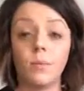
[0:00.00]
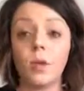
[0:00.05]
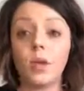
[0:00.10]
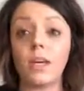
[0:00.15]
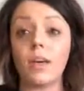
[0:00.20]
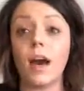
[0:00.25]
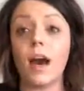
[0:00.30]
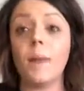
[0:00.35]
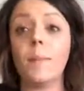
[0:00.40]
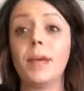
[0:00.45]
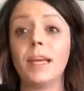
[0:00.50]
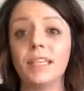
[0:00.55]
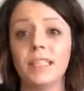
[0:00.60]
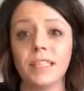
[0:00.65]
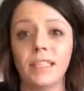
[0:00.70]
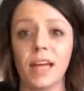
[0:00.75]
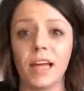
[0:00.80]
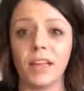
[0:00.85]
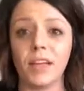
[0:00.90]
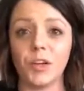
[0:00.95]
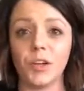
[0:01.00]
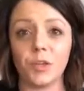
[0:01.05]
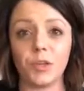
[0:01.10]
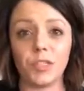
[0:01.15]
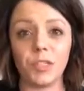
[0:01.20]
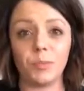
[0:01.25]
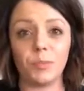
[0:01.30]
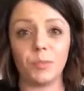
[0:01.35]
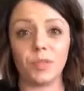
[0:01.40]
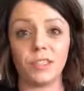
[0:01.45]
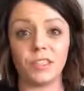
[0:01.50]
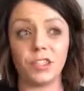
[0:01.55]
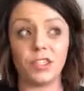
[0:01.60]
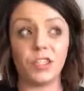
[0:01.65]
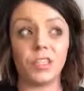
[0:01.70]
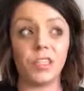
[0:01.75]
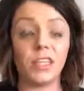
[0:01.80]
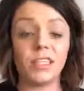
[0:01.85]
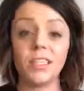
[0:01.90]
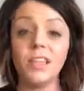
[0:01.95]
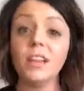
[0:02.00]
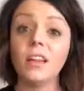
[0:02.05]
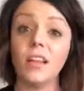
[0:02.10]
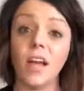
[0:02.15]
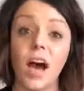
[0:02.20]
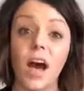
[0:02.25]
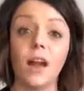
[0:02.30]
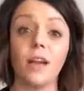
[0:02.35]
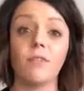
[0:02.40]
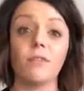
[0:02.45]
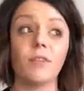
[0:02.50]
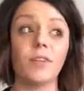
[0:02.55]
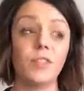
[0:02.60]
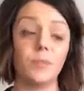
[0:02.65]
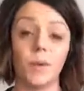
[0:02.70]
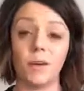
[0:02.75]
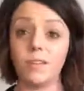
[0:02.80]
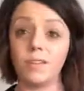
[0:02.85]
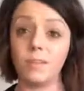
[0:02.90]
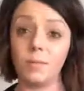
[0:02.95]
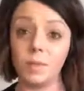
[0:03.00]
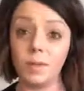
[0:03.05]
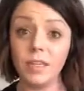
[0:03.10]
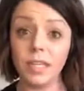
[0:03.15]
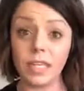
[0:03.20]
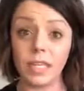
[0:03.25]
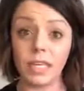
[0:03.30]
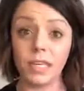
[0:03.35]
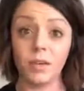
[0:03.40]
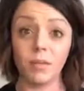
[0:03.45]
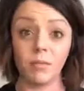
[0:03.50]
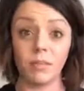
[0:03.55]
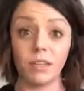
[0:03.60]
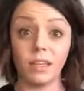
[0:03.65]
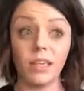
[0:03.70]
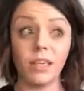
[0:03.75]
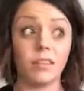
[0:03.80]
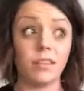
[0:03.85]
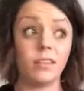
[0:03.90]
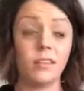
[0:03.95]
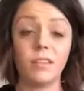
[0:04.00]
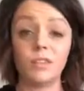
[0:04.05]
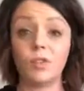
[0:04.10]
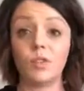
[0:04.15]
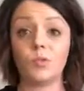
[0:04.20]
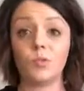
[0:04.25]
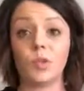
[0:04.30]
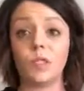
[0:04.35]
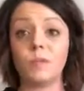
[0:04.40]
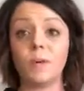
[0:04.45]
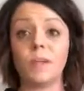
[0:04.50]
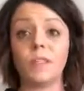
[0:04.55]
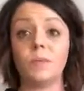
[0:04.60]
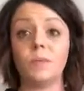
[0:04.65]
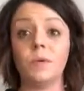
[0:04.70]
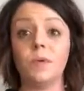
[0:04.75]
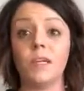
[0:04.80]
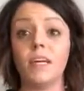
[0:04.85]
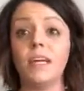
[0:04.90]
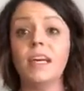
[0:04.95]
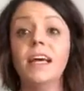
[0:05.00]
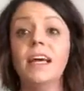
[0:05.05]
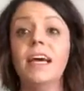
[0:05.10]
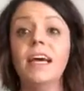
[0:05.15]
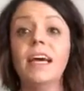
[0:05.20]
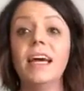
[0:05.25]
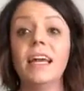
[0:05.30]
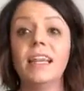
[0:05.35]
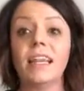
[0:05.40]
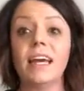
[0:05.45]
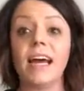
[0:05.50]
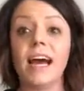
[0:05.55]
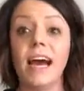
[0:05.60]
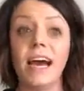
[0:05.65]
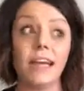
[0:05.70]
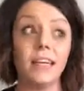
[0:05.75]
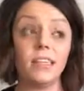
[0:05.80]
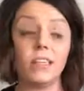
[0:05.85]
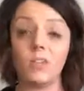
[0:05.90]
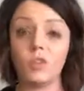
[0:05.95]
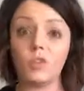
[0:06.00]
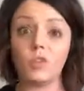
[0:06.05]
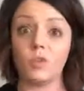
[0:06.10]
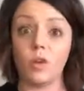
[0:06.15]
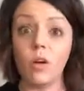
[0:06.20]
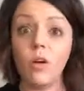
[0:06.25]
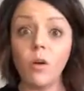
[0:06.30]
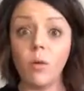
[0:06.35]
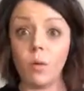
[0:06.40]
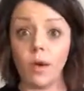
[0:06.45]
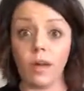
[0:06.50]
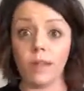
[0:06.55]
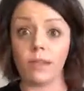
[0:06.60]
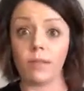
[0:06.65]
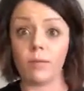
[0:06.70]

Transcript: coming into that leadership position, it's a lot of responsibility. It really is. It's a responsibility that I still struggle with,